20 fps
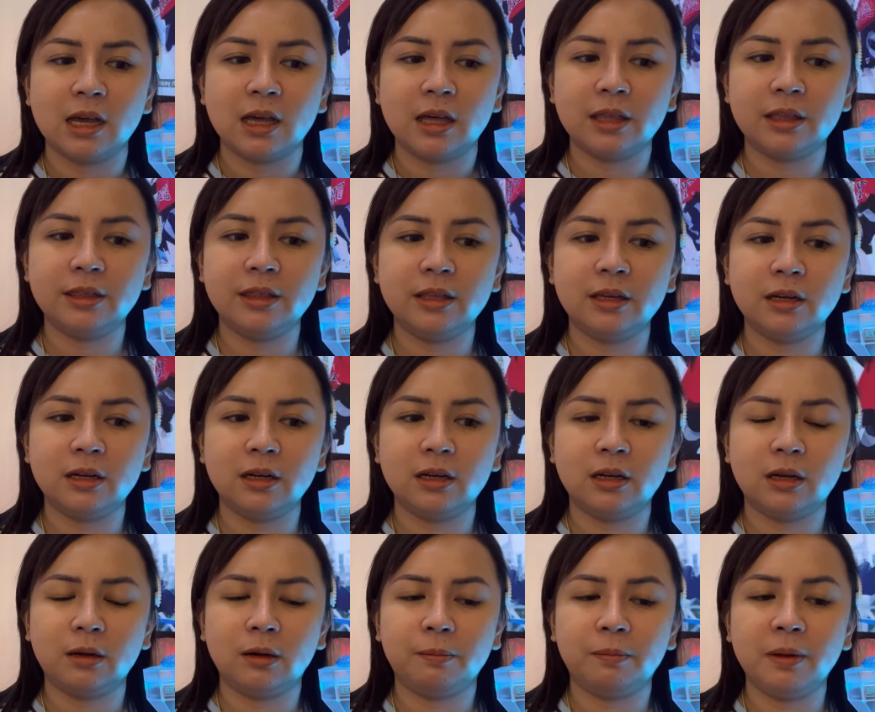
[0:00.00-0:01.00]

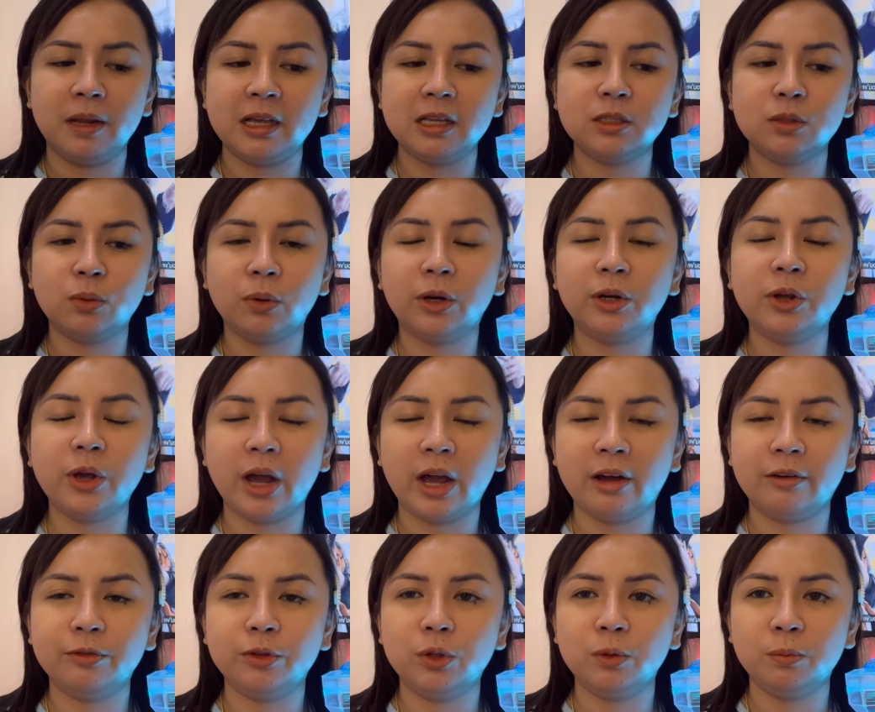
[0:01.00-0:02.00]
the place where you
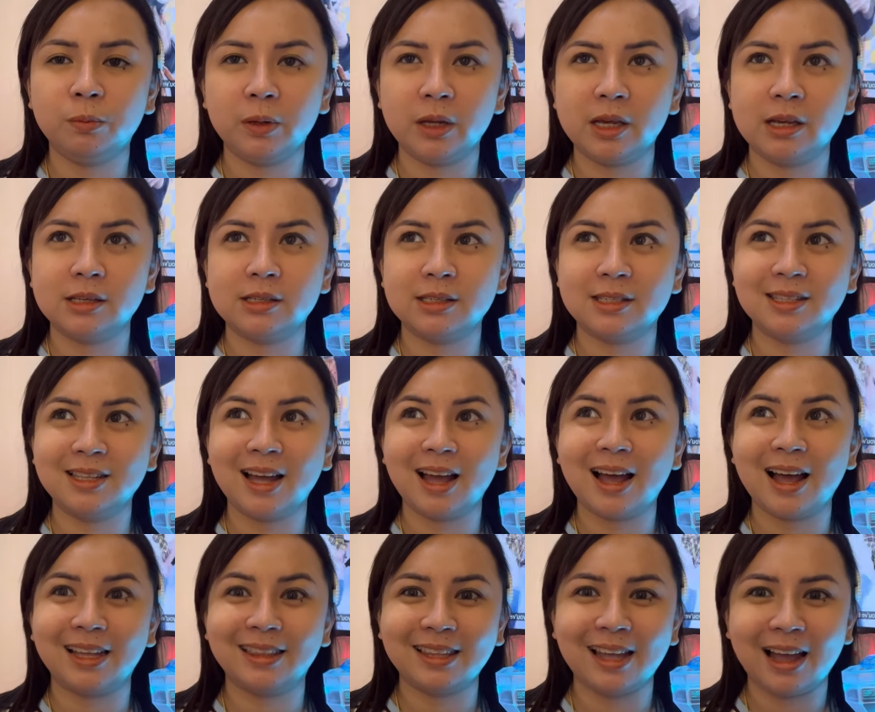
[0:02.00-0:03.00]
have to place the
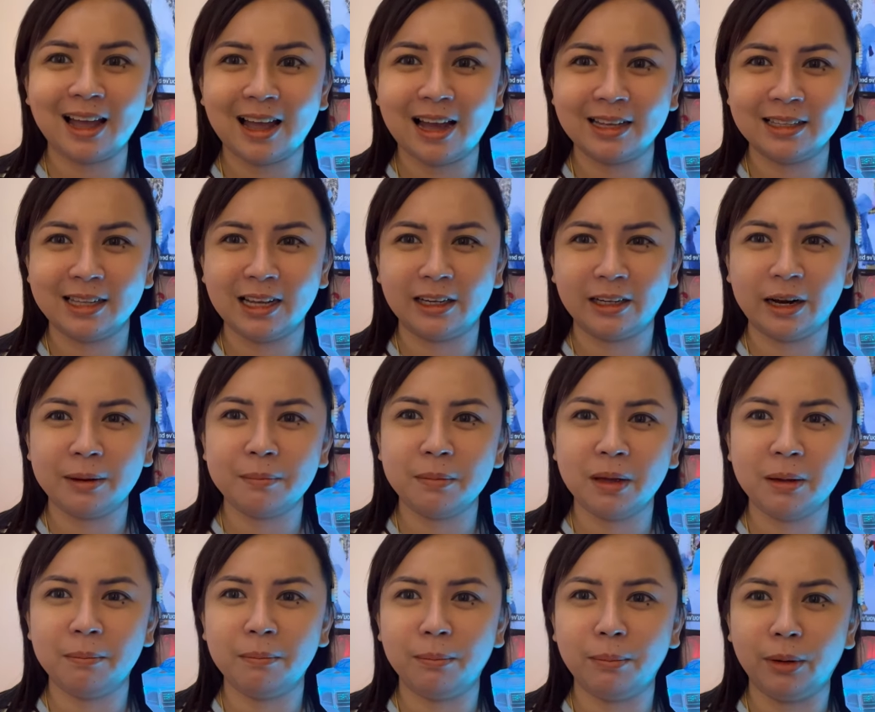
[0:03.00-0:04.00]
katakana.
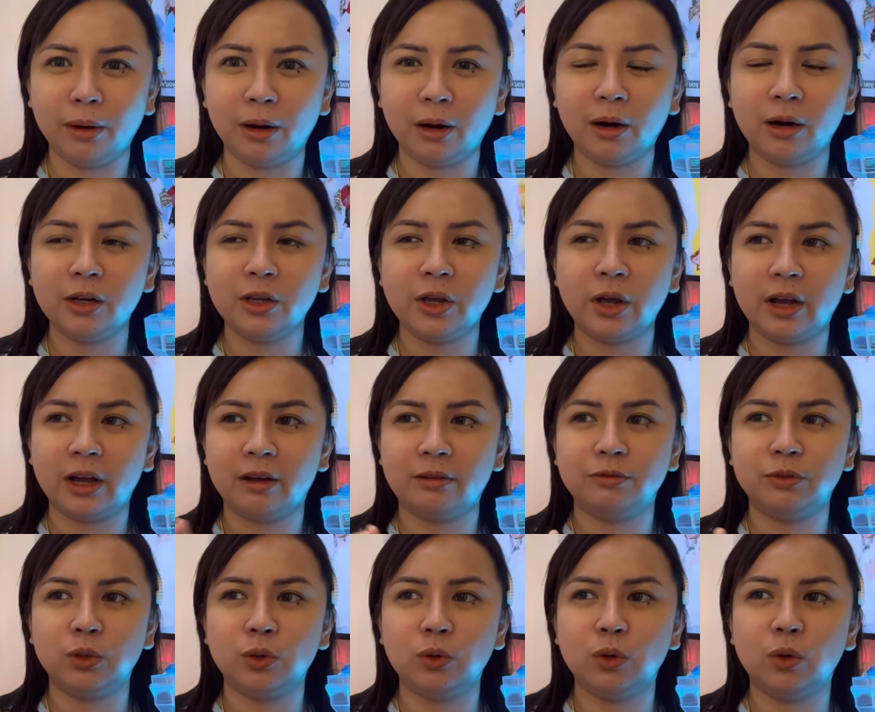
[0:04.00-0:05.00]
Remember, you
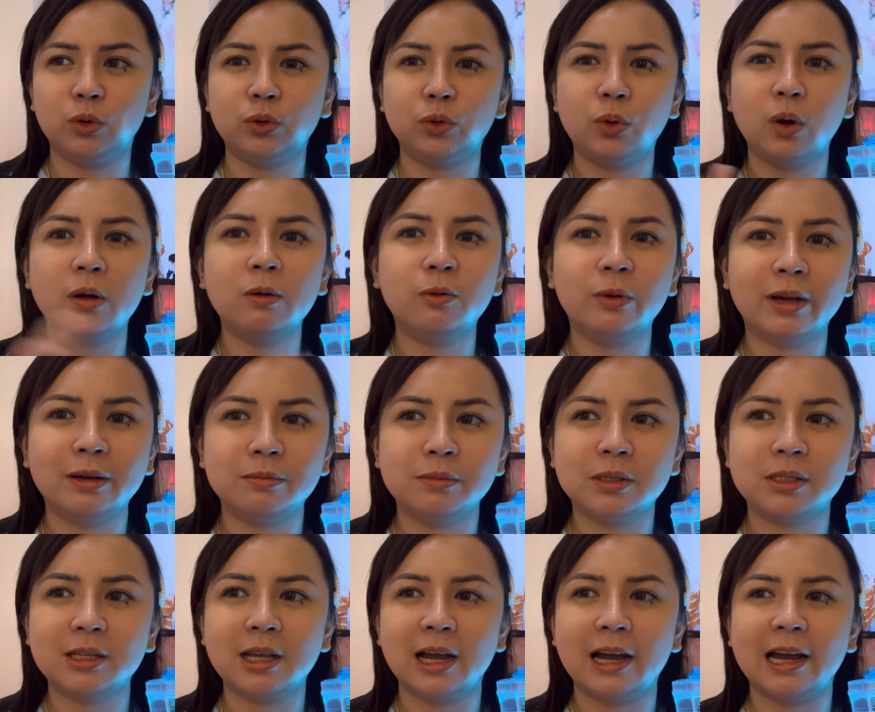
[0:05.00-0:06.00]
have to go to a
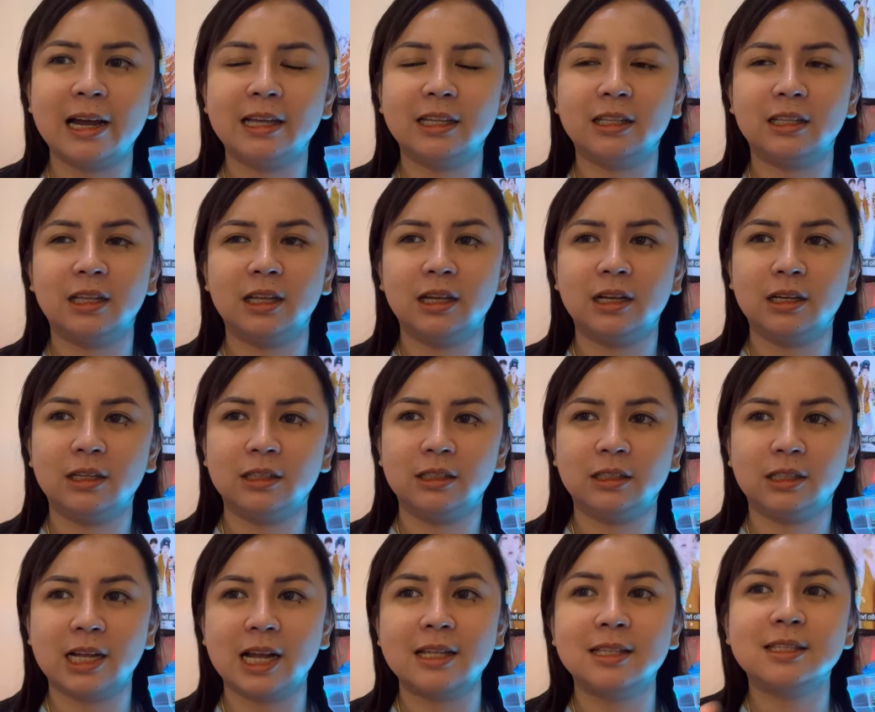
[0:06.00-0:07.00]
website,
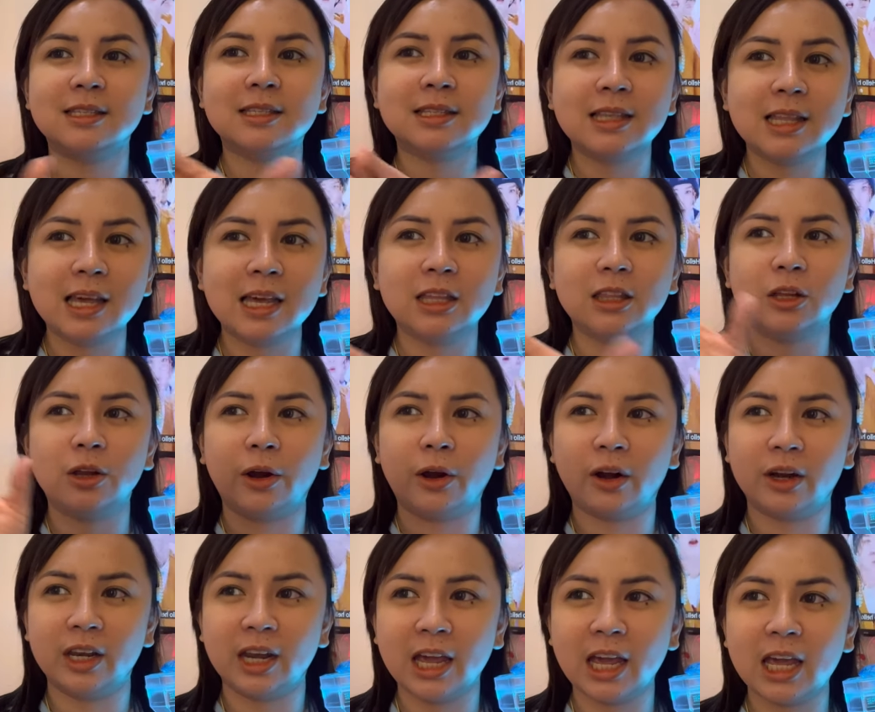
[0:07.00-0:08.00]
translate your
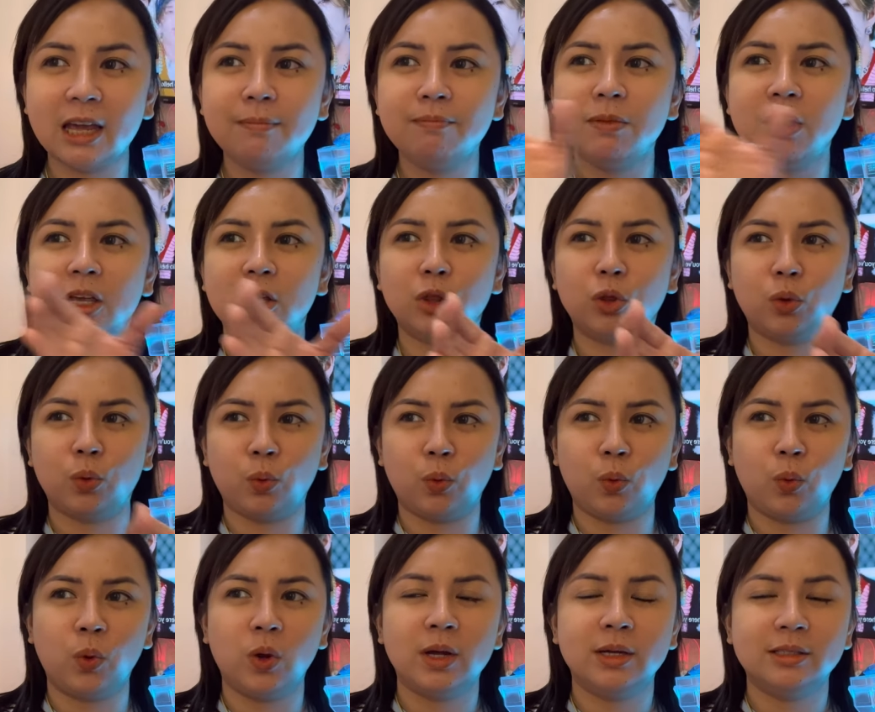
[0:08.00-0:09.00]
name into
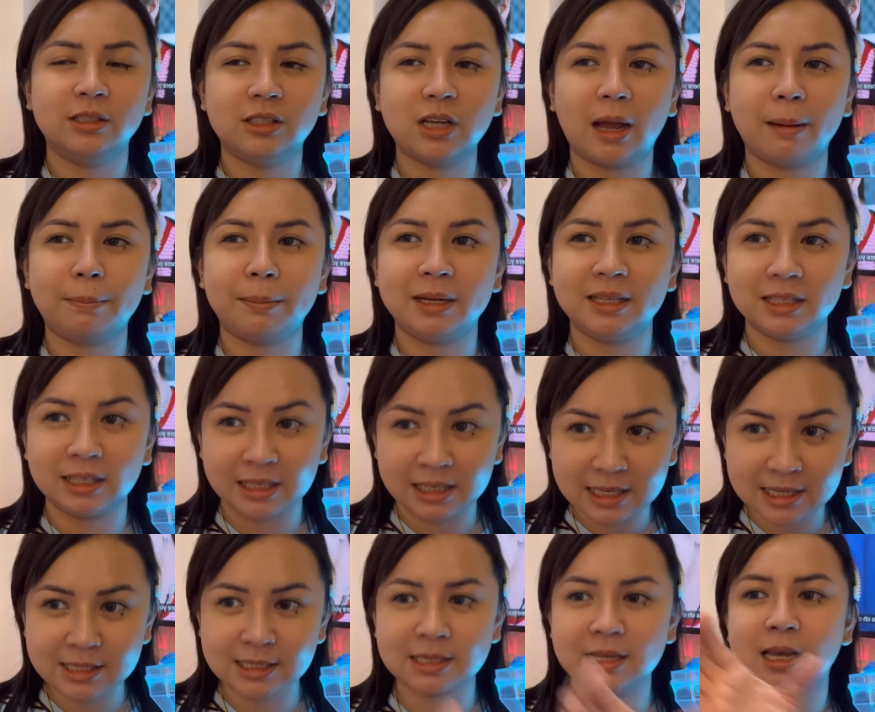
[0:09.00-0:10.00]

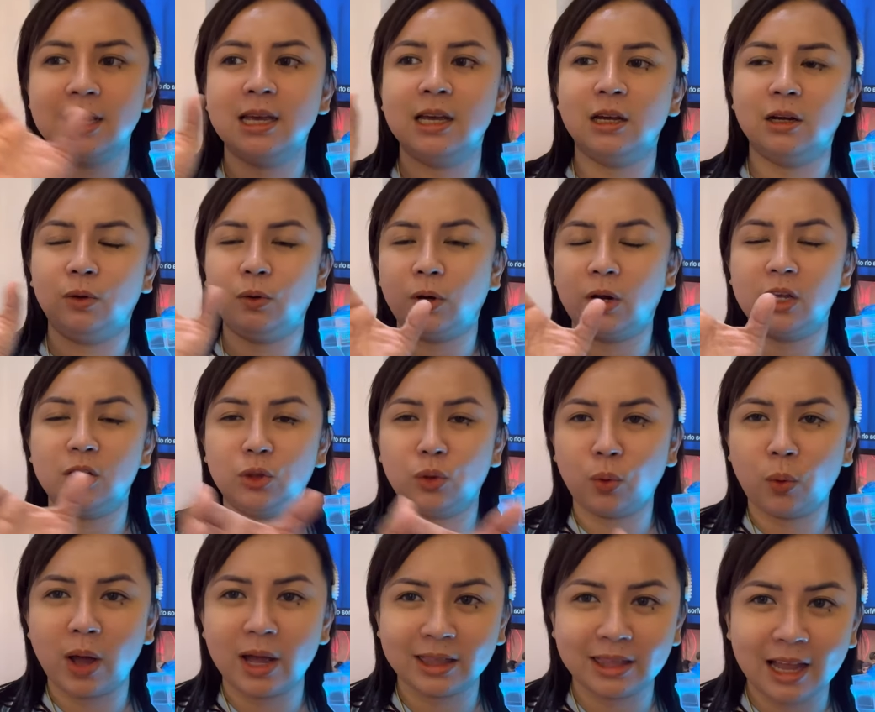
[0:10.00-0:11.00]
Japanese or into
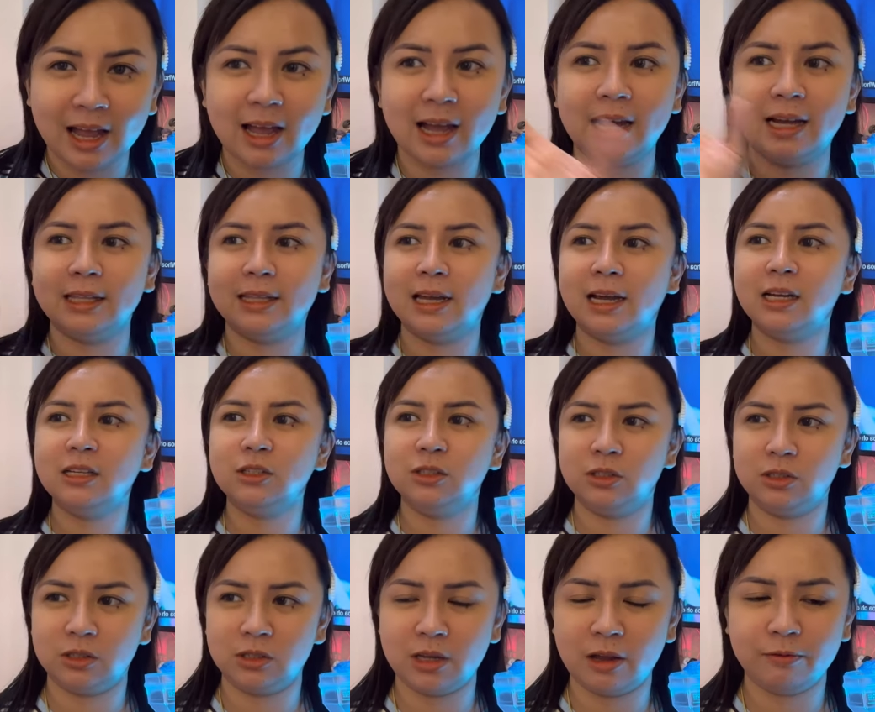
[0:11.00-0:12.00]
katakana. You
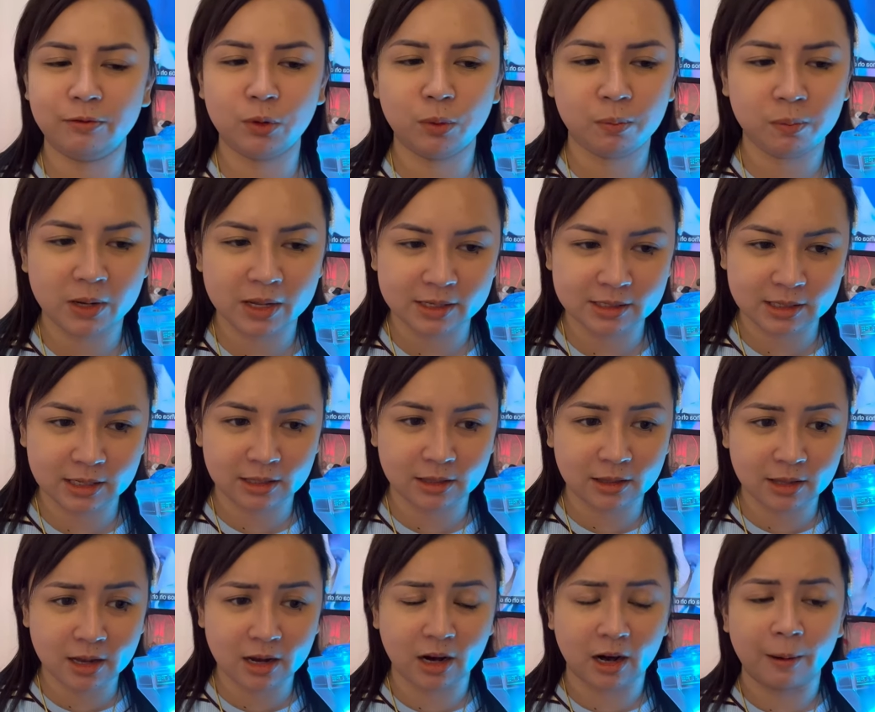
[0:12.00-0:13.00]
just have to place it
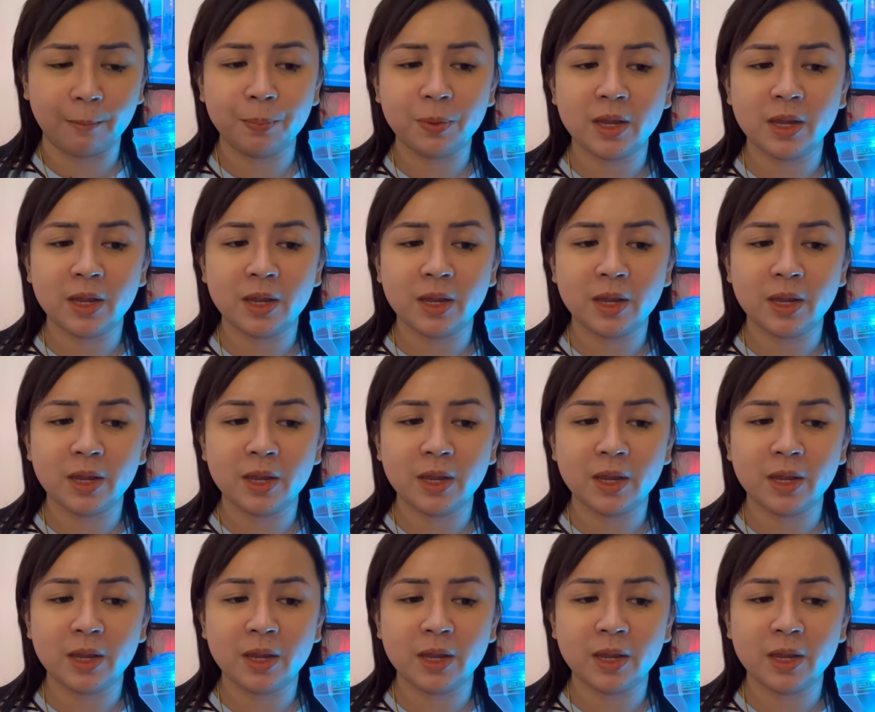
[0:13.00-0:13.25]
there.